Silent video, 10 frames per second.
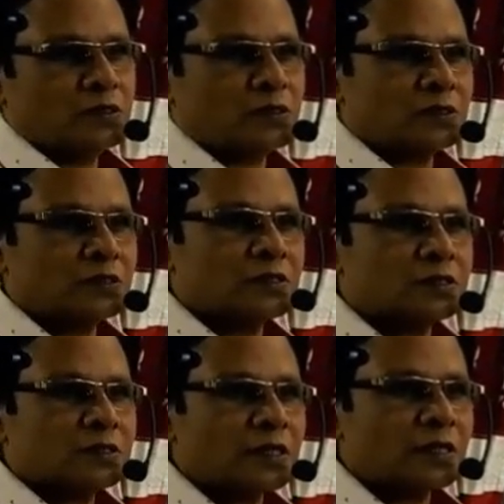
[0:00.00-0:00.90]
So this
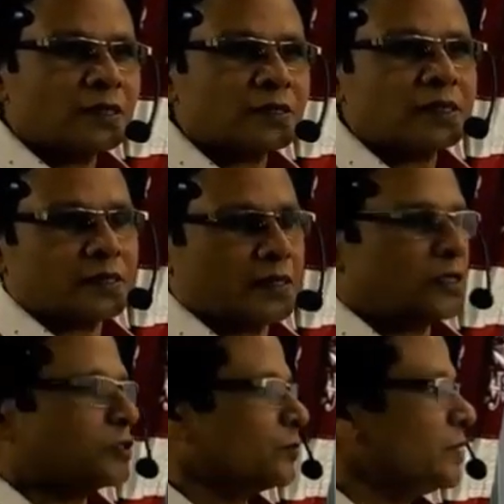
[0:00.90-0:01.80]
is the direct
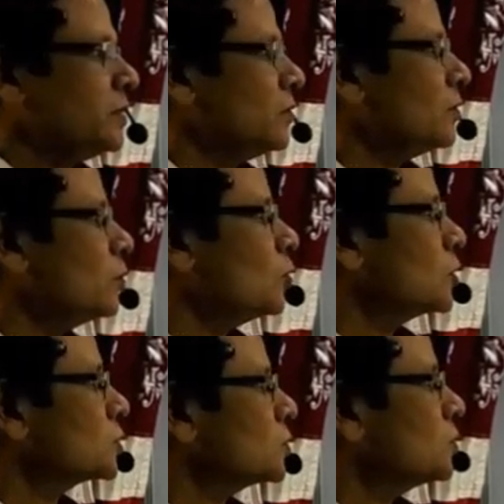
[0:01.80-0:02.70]
attachment of
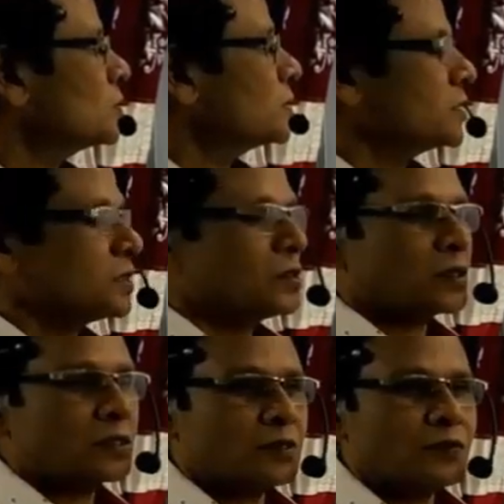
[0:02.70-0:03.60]
what is called the
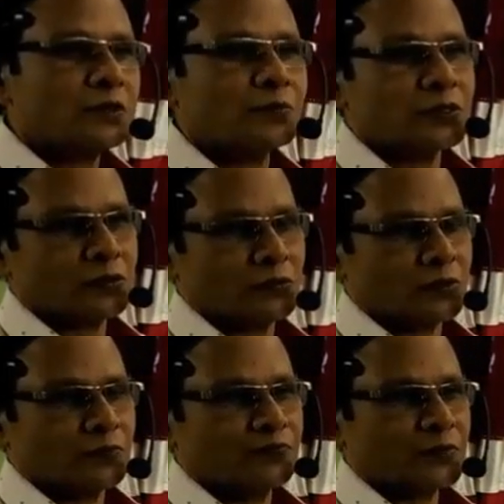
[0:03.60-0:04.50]
tRNA with
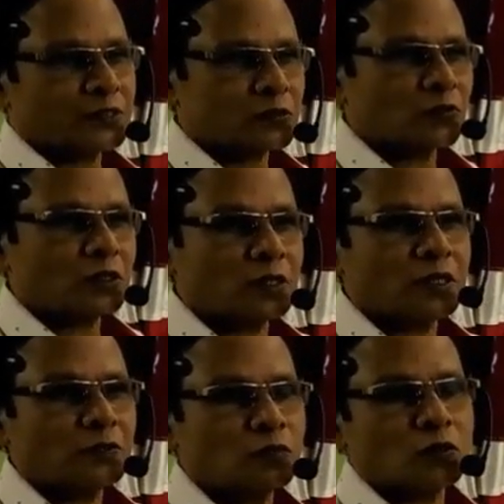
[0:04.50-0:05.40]
methionine. That's the
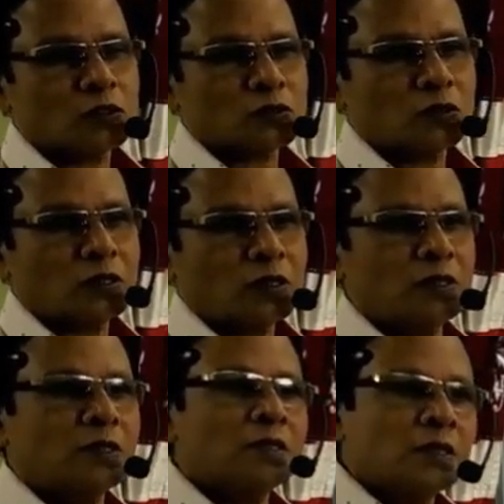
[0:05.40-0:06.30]
only what is
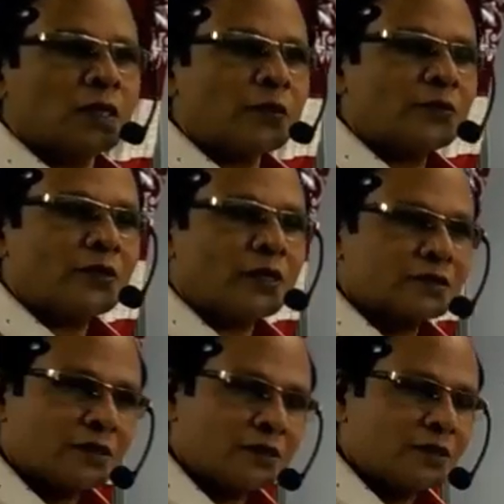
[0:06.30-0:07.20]
called amino
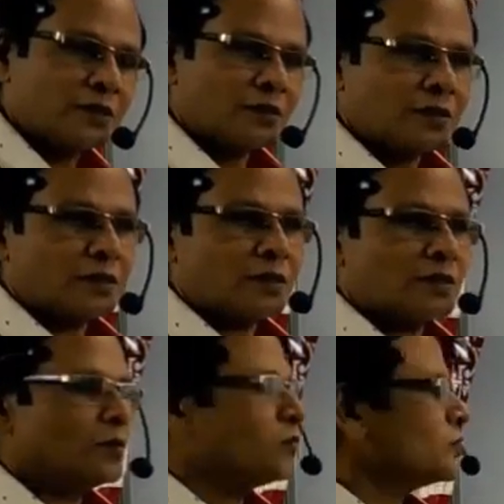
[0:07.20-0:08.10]
acyl
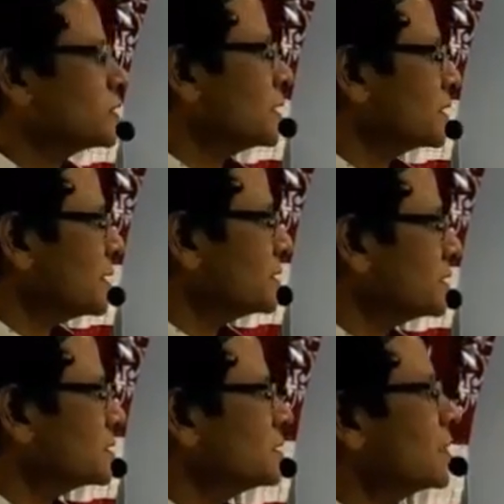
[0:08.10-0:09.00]
tRNA which
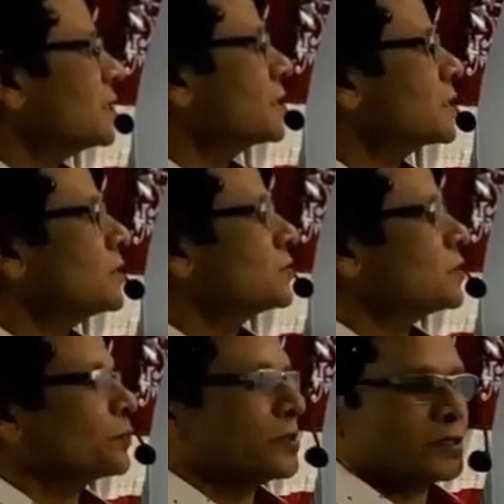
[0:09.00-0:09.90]
attaches directly
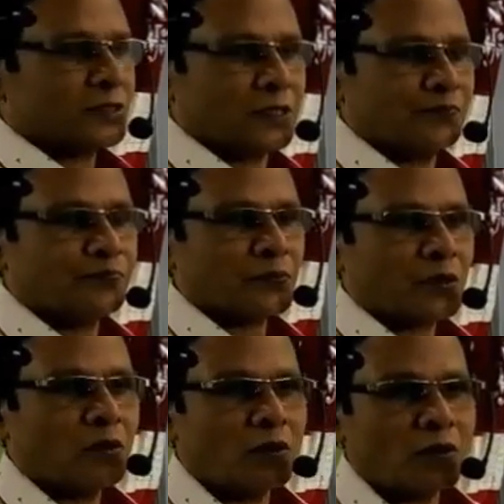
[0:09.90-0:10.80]
to the P site.
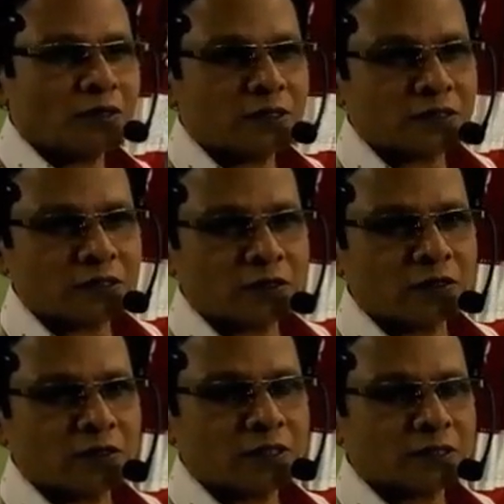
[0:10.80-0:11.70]
All other
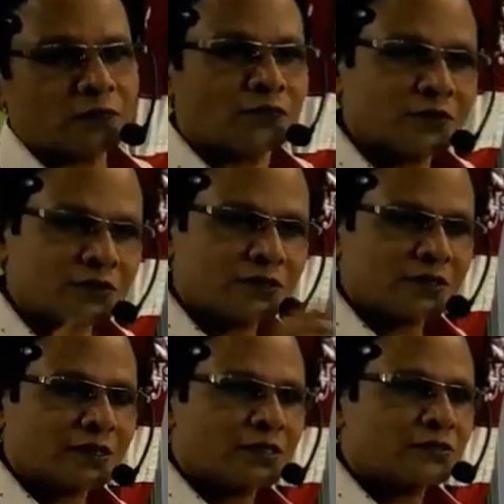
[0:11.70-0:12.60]
tRNAs are first
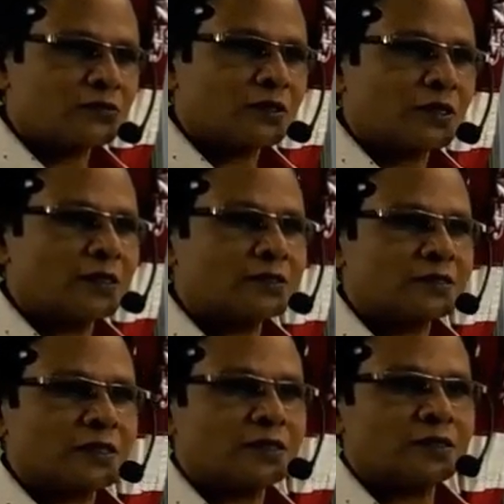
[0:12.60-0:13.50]
attached to the A
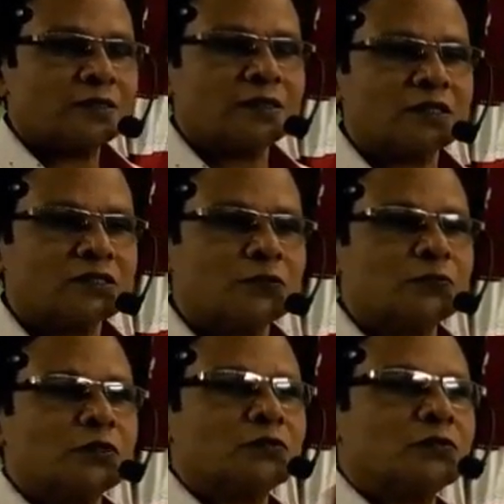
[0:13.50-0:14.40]
site, then they are
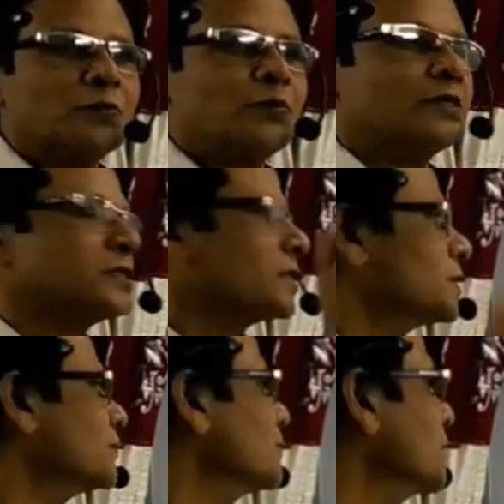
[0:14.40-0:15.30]
shifted to the P
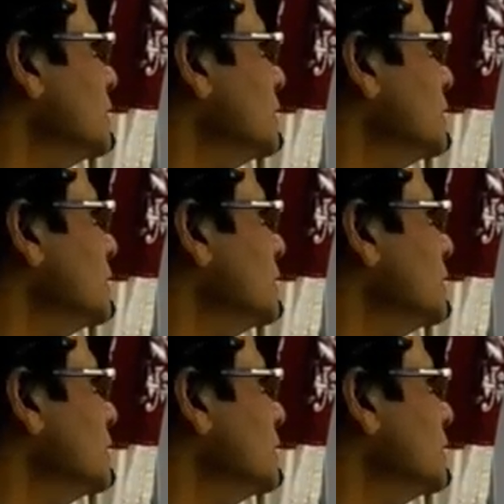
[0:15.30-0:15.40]
site.